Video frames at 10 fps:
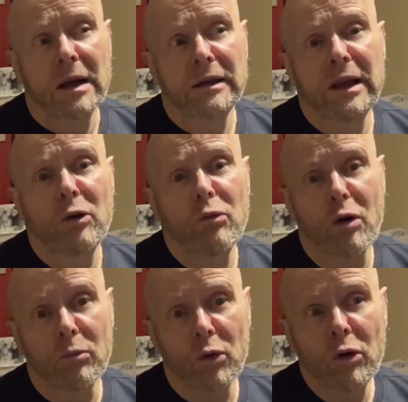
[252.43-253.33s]
Neil
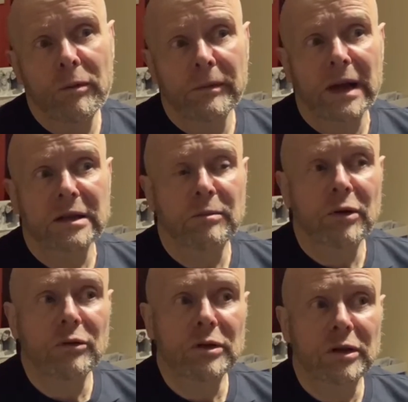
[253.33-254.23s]
Watmore, as
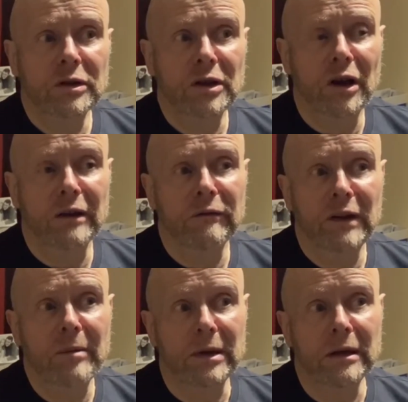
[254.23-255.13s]
opposed to Zion
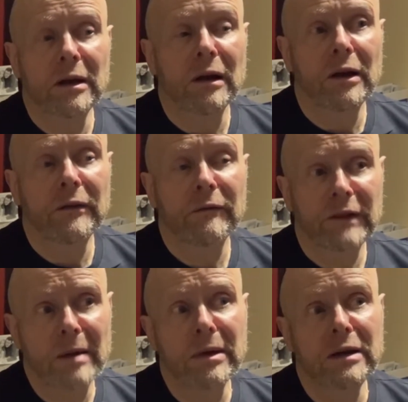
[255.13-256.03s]
Fleming.
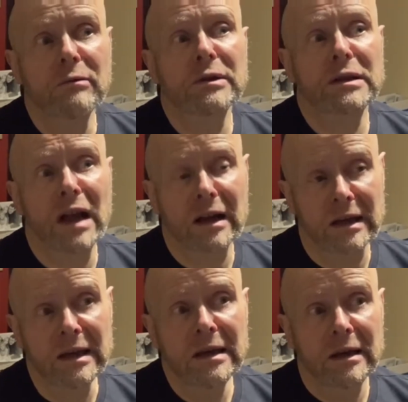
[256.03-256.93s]
Fleming was
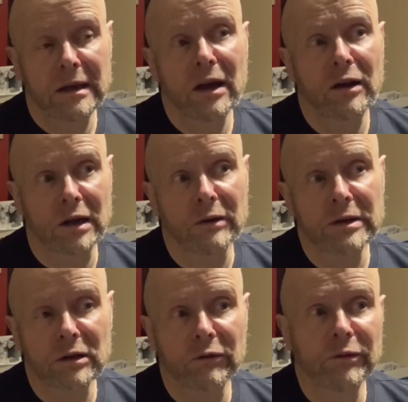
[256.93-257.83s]
lucky. Yeah, I know, he's
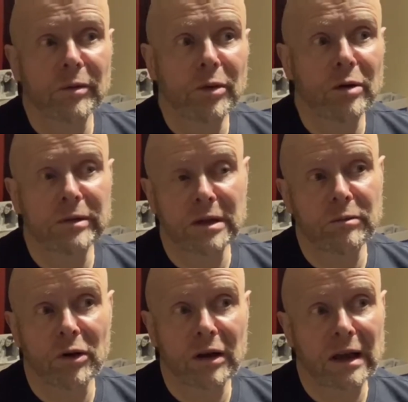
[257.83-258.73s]
gone from the Bermondsey
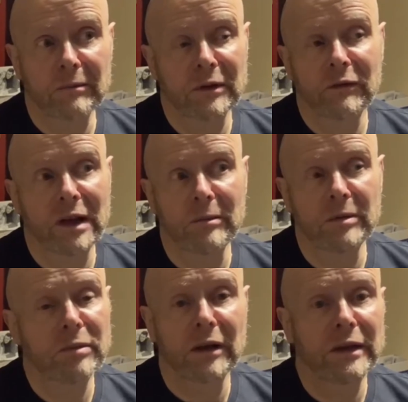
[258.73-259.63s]
Bergkamp to Fleming,
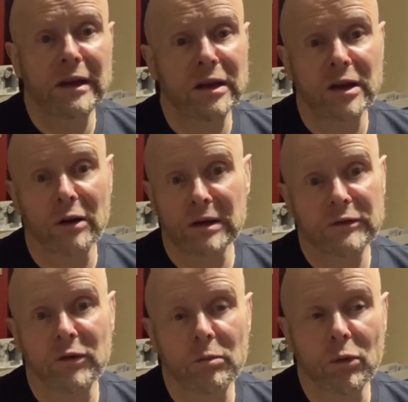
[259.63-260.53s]
but there you go, it's
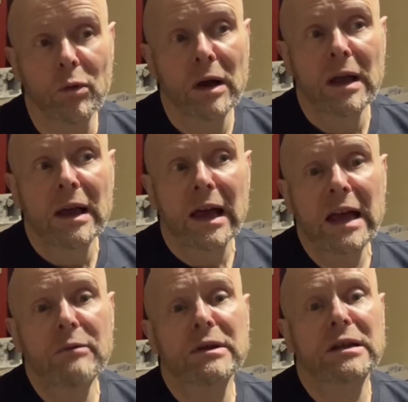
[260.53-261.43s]
football.
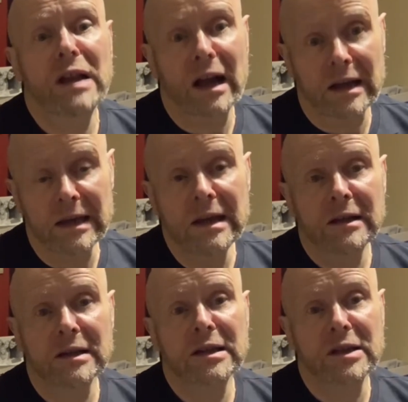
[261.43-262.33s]
He was lucky
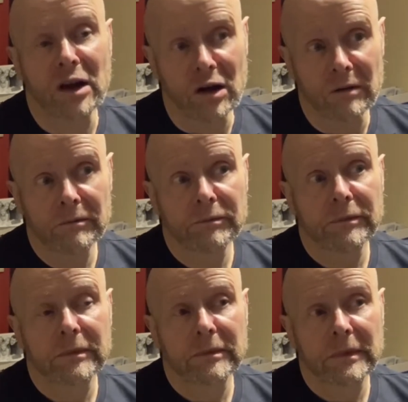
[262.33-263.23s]
to start,
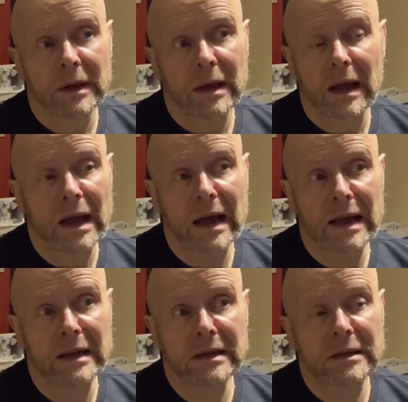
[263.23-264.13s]

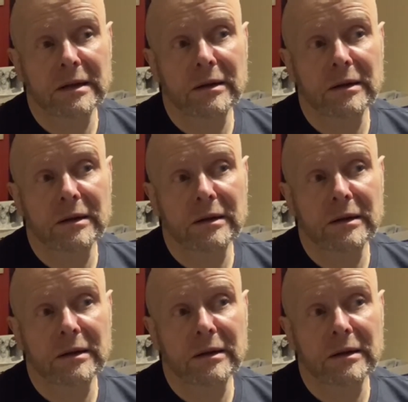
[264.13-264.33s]
and